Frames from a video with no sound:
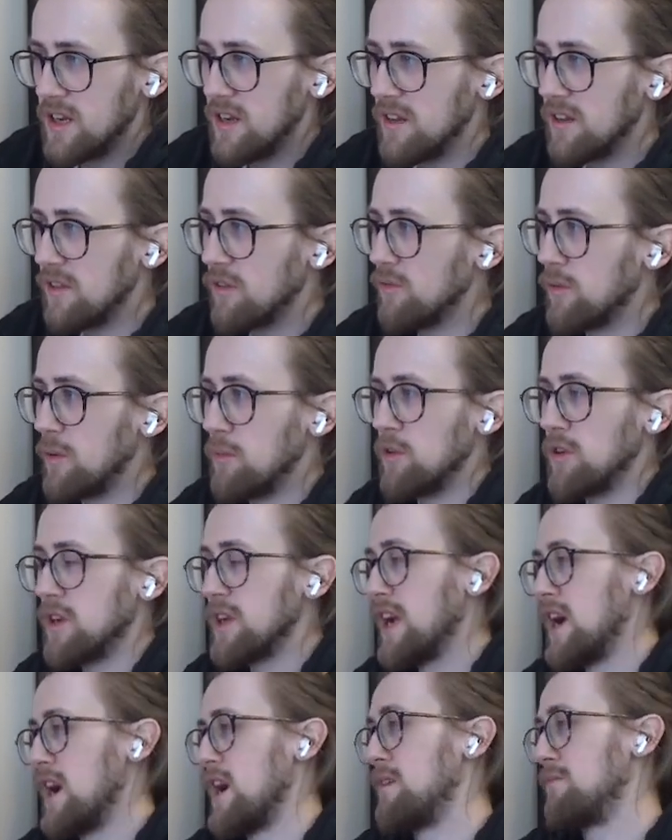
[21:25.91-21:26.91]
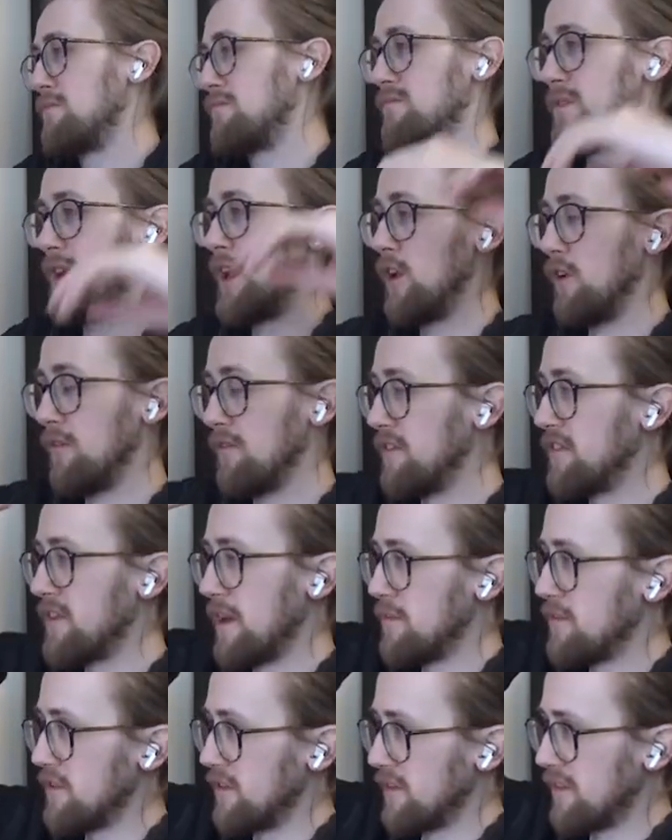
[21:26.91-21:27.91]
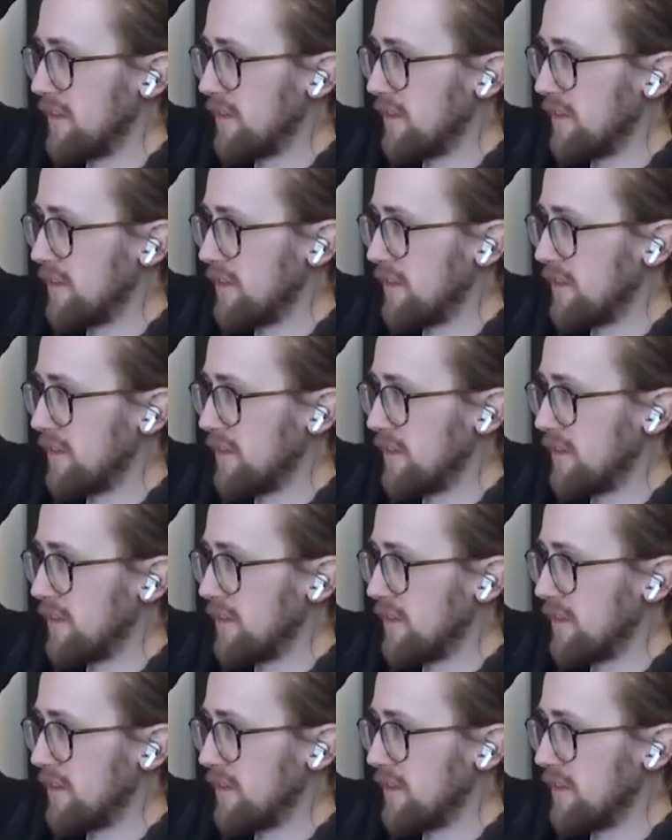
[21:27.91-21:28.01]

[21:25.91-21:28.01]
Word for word: And there's one more. Yeah, I, I love this episode.